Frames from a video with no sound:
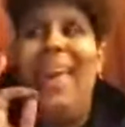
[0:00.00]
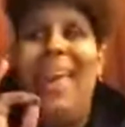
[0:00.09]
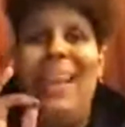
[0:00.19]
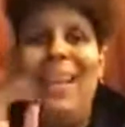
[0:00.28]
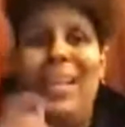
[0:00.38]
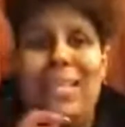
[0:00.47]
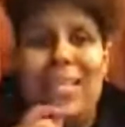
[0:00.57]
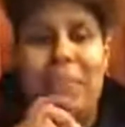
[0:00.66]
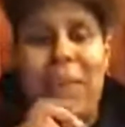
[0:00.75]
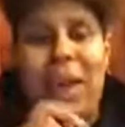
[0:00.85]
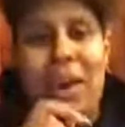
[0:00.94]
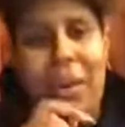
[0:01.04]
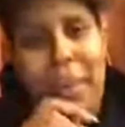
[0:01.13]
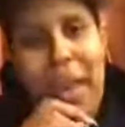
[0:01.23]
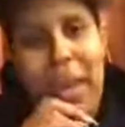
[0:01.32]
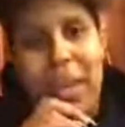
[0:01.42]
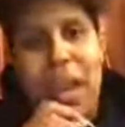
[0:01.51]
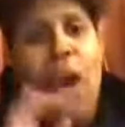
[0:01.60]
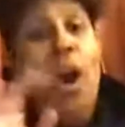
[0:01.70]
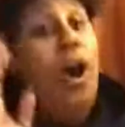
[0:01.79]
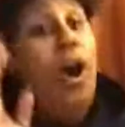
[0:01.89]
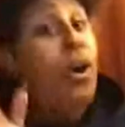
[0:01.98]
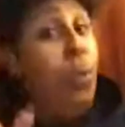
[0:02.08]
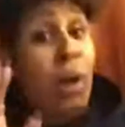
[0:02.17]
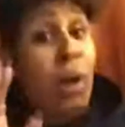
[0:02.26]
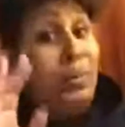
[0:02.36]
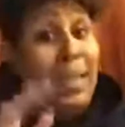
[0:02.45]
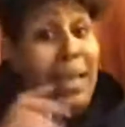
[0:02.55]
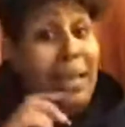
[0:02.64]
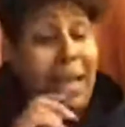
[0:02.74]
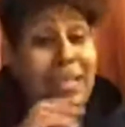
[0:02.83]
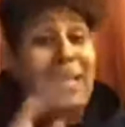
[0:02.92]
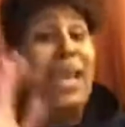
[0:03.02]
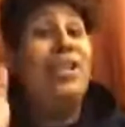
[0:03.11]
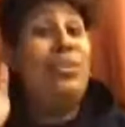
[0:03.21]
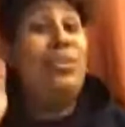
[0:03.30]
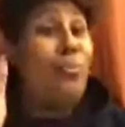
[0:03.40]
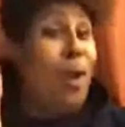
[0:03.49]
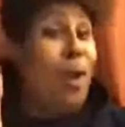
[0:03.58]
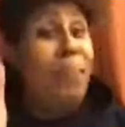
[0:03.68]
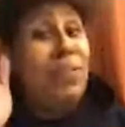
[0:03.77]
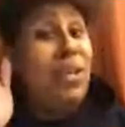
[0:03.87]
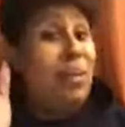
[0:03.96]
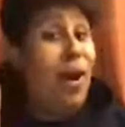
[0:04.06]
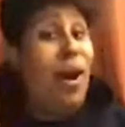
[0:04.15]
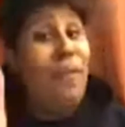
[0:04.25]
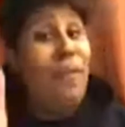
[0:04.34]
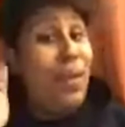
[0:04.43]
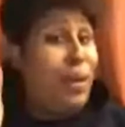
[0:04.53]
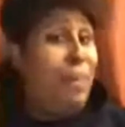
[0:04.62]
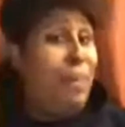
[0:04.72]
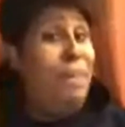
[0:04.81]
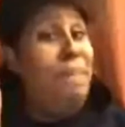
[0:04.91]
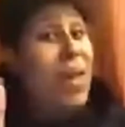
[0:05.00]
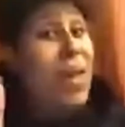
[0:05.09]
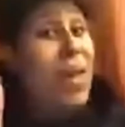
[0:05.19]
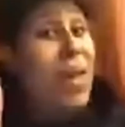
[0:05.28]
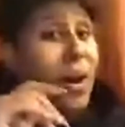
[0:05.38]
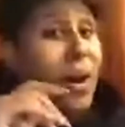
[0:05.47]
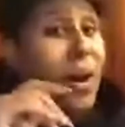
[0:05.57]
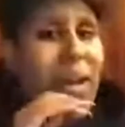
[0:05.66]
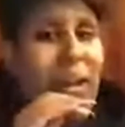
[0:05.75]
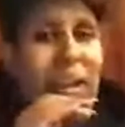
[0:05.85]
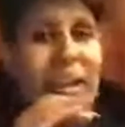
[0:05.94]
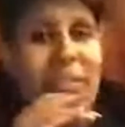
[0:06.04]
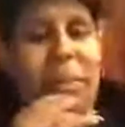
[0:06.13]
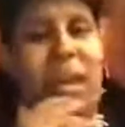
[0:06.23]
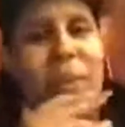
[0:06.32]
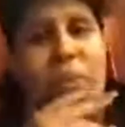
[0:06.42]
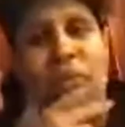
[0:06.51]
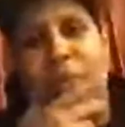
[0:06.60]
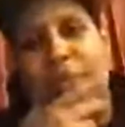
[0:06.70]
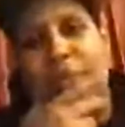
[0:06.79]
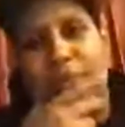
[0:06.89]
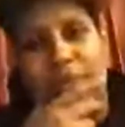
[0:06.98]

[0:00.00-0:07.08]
and his semi-automatic across state lines and dropped him off in the middle of a Black Lives Matter movement?